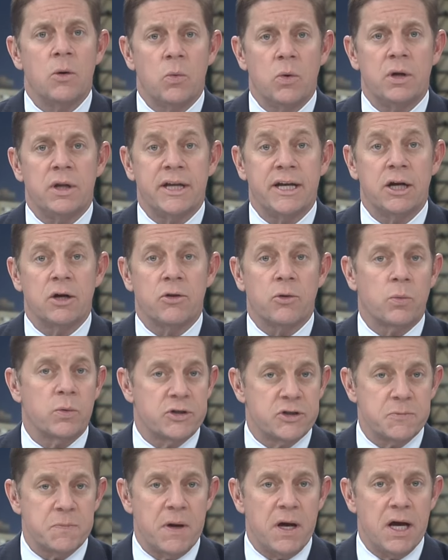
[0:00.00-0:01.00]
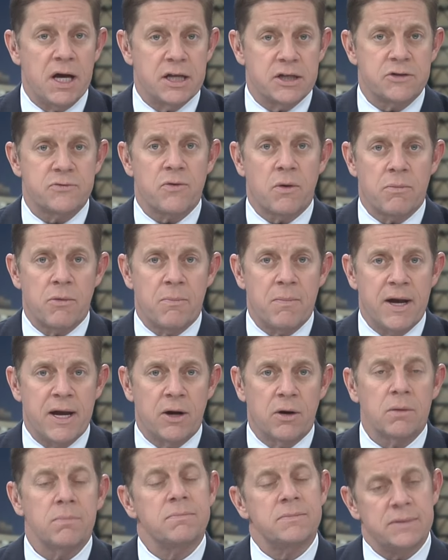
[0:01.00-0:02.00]
We'll hear the response from the
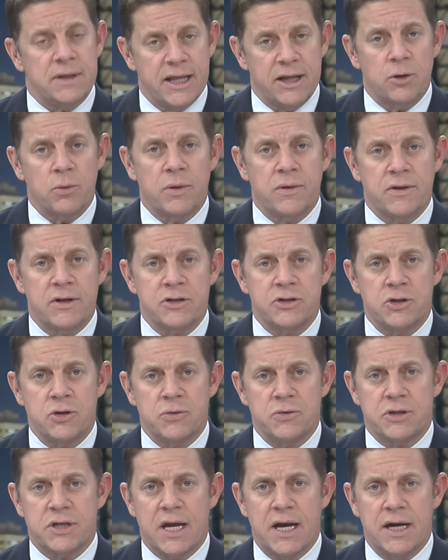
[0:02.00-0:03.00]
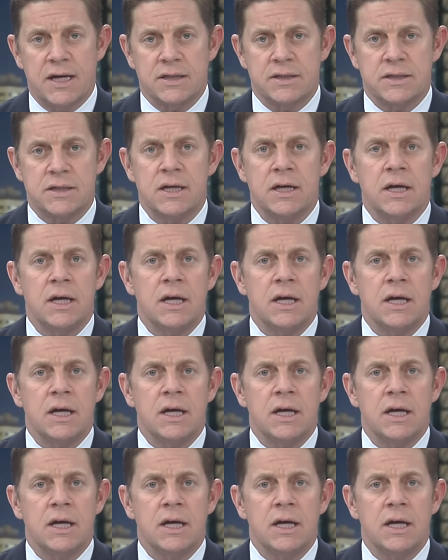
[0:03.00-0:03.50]
mayor later in this newscast.